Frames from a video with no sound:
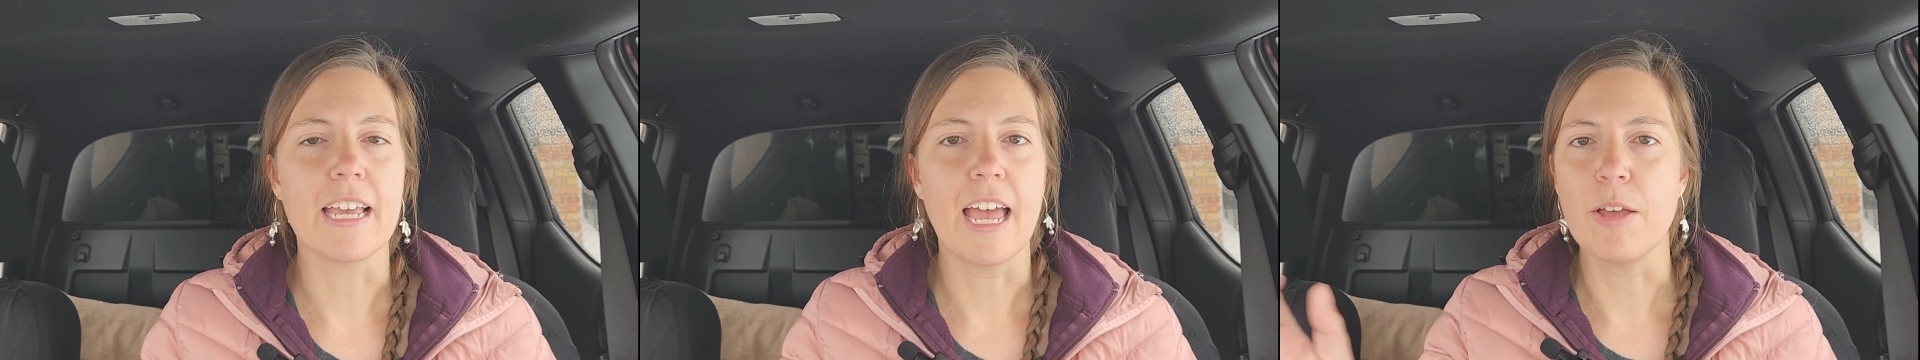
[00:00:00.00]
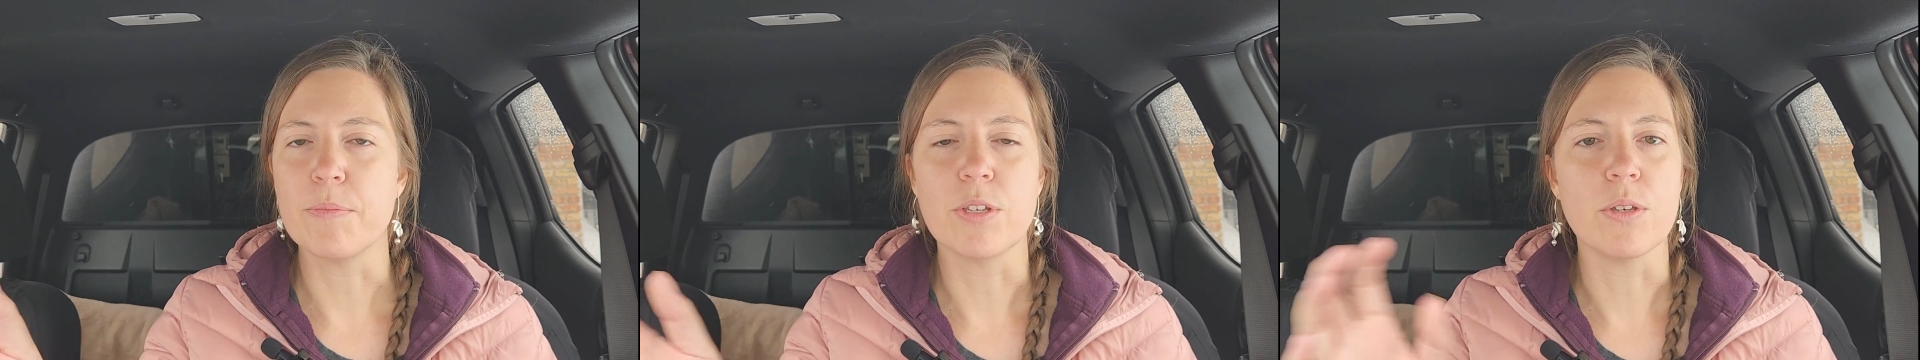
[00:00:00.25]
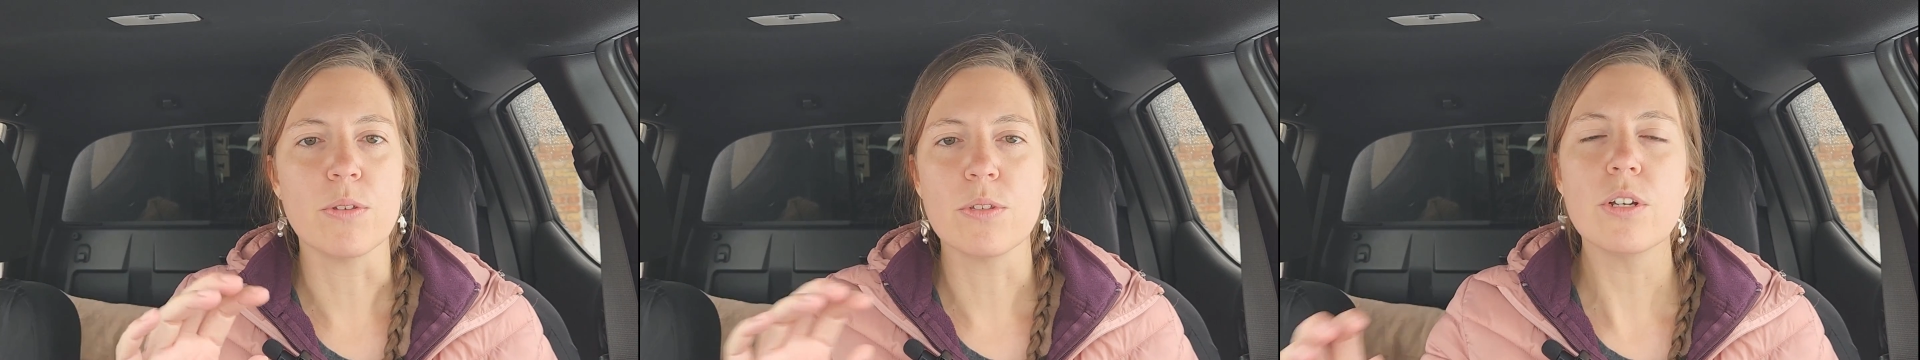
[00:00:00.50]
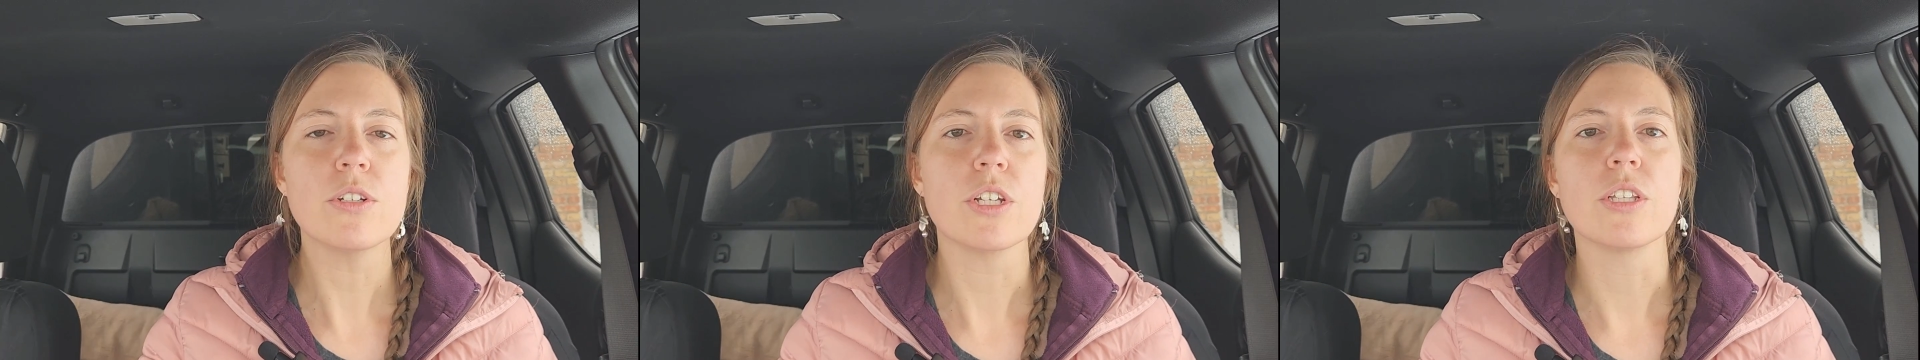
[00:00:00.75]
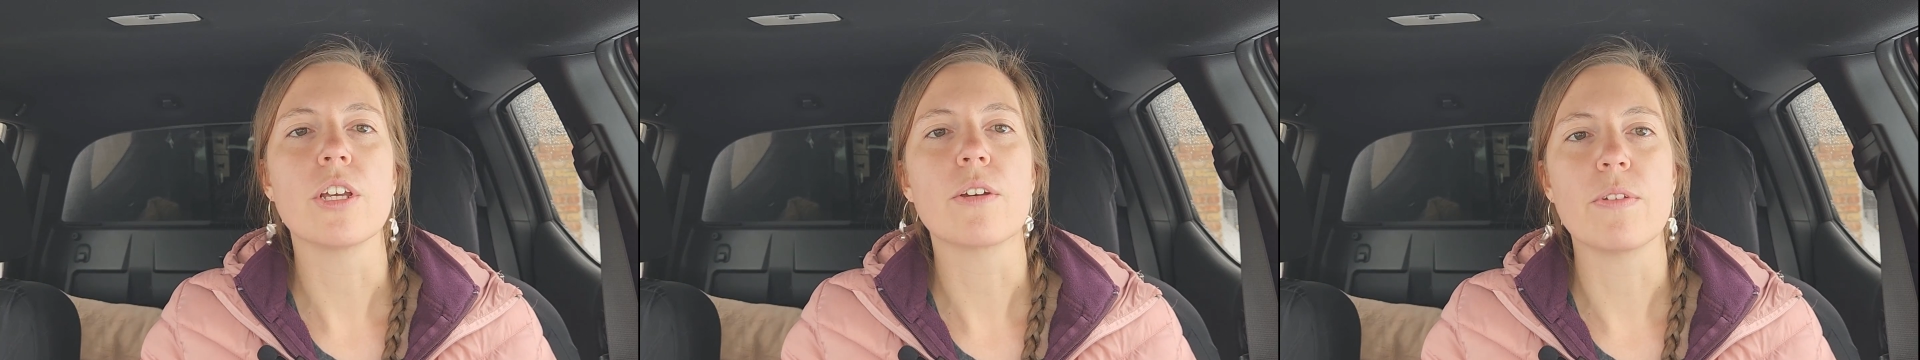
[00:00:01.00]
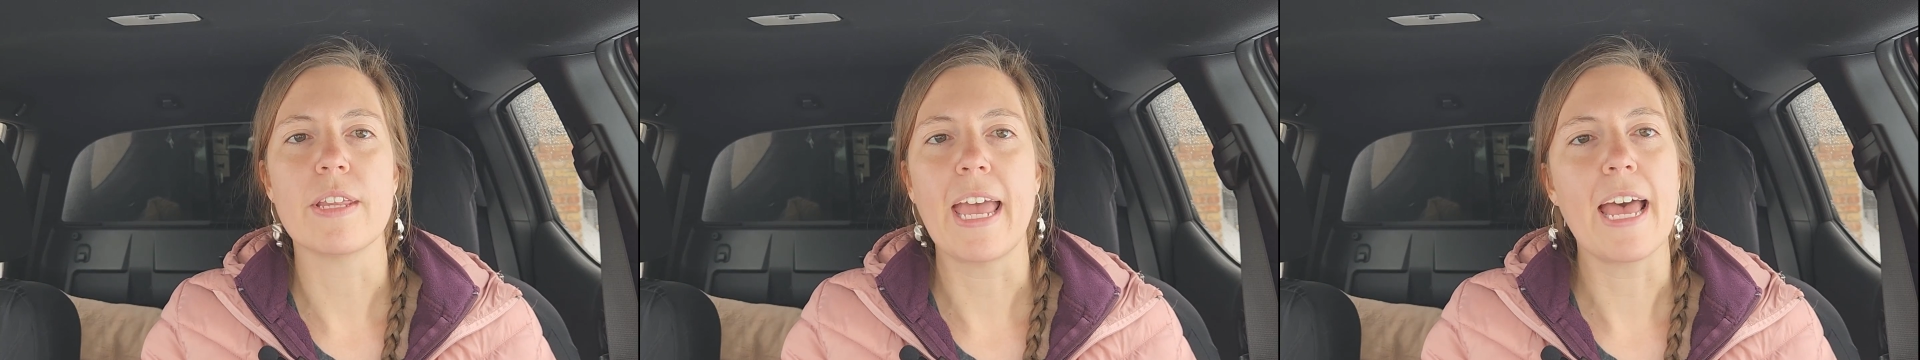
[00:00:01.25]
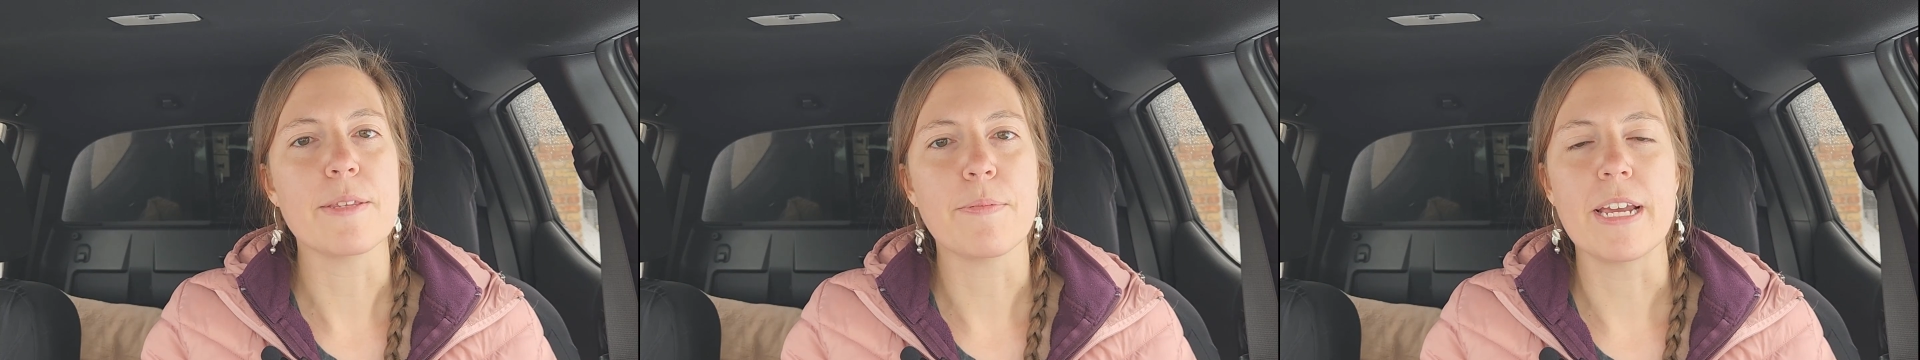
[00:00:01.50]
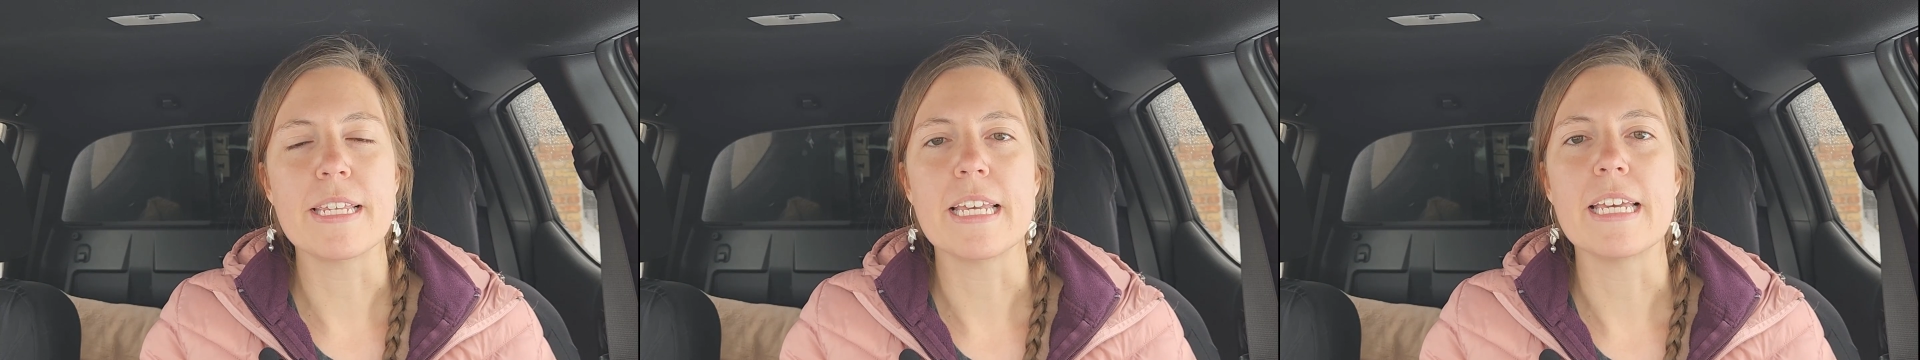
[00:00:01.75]
It helps you search and look for the gas
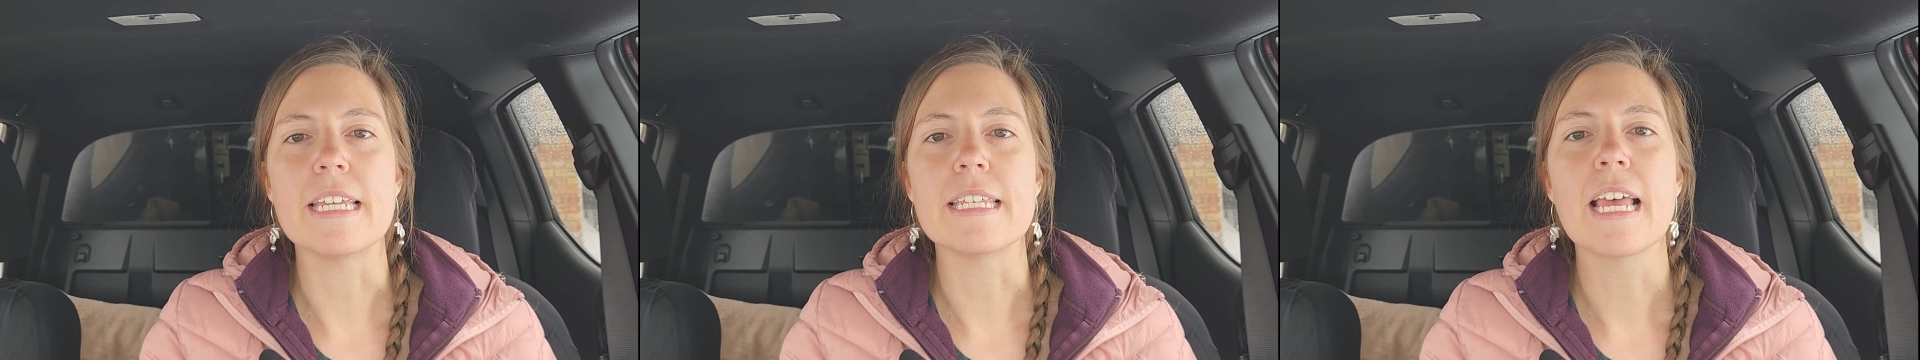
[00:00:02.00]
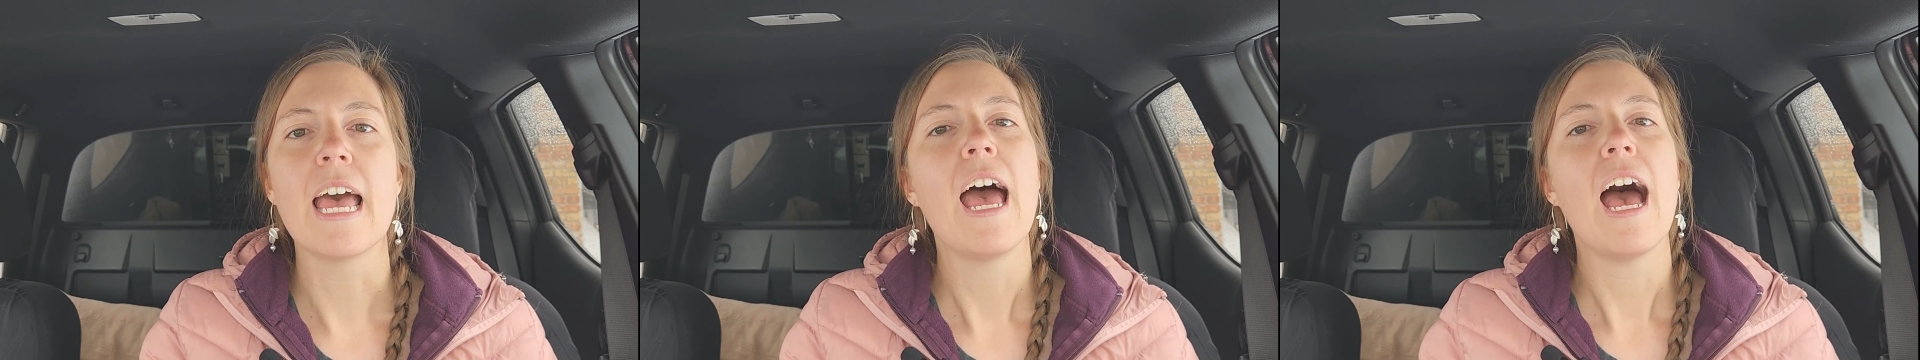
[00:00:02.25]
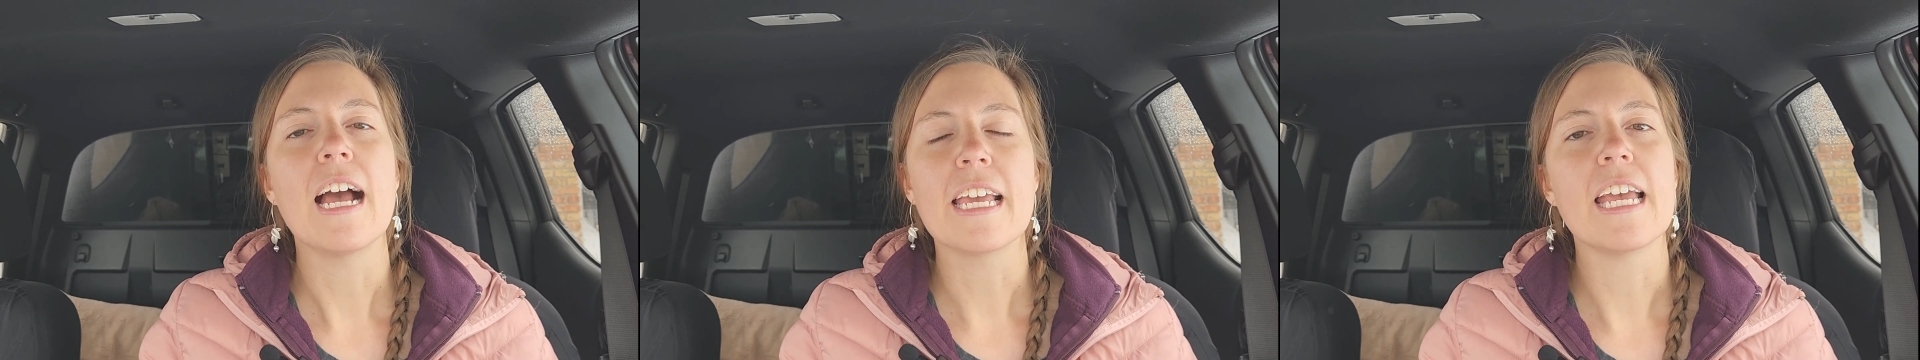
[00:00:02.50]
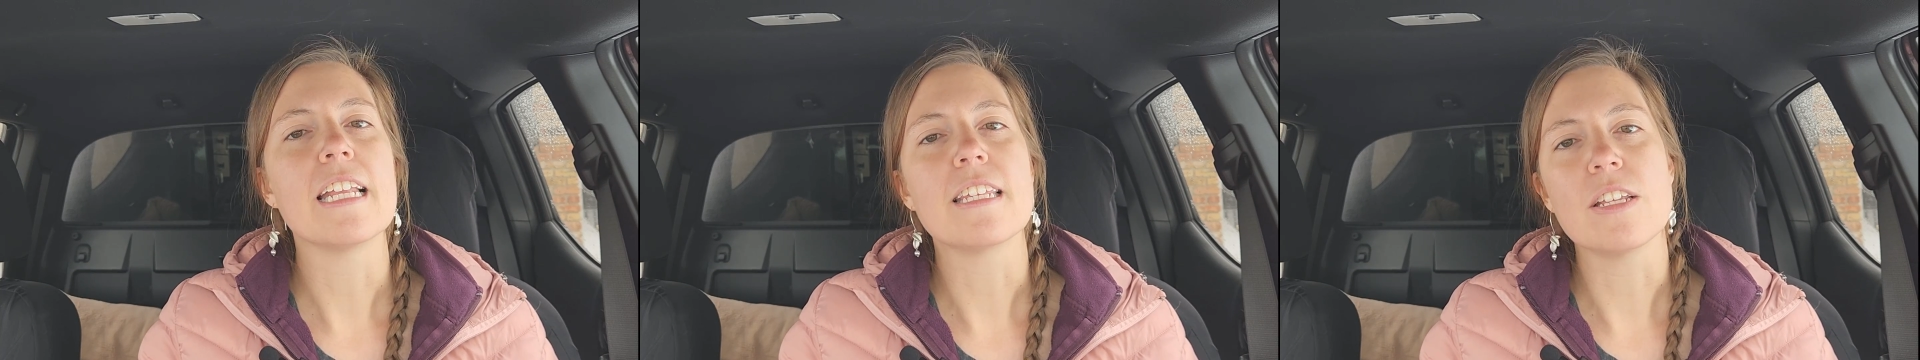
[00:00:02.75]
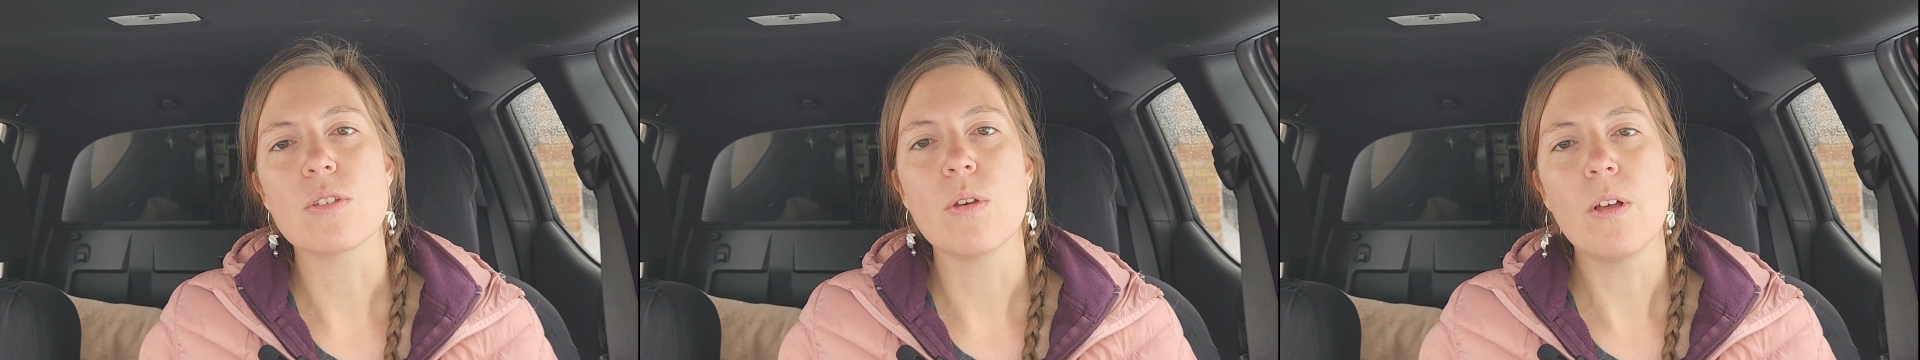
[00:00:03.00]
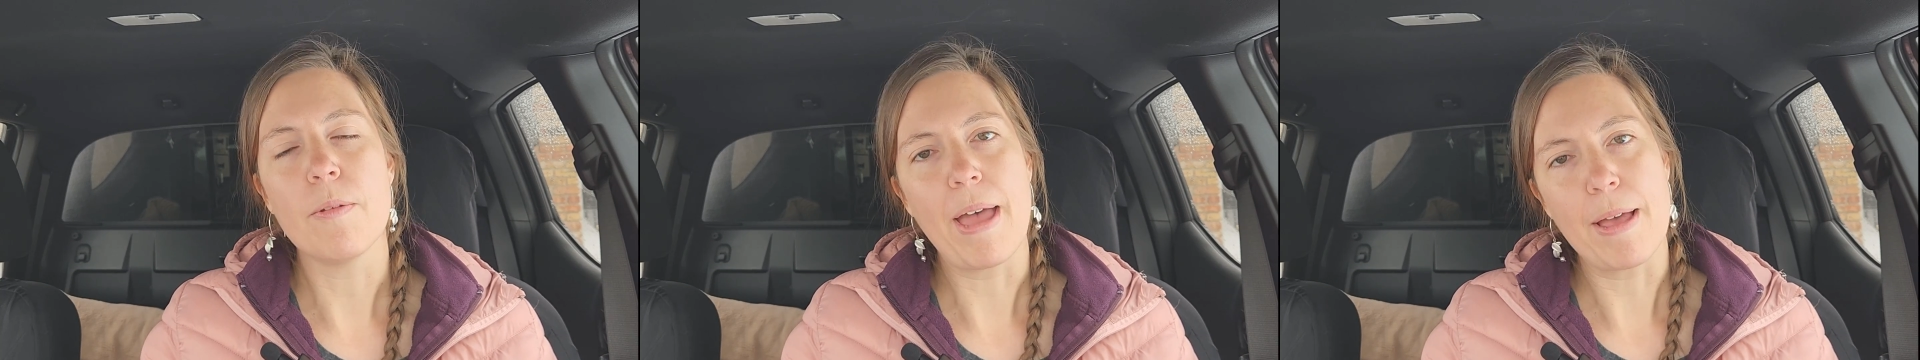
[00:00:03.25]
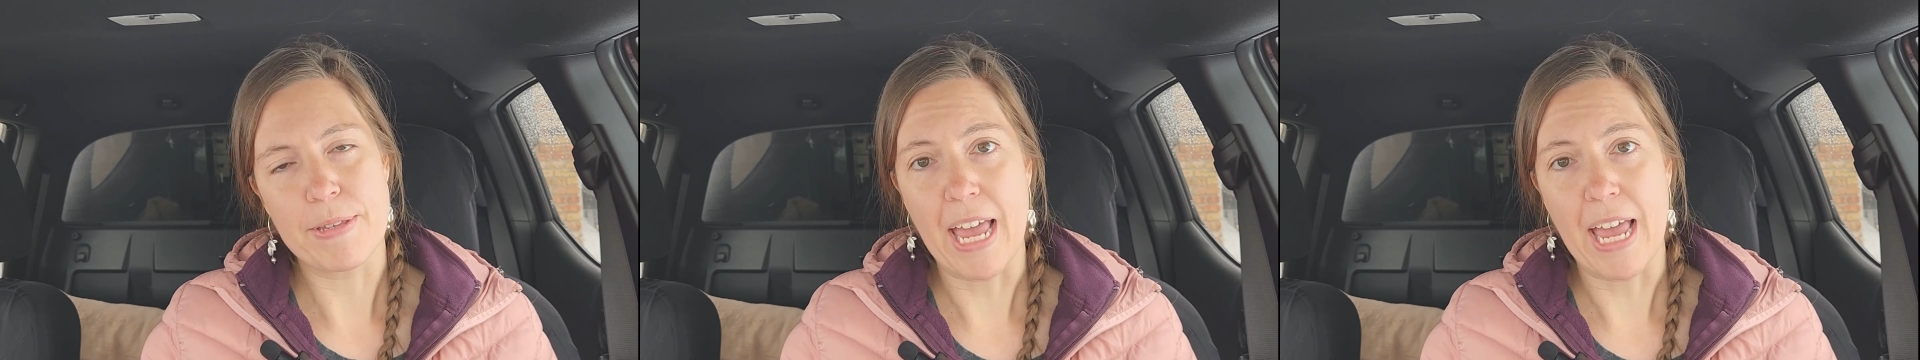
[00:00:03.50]
prices. Again, since Google Maps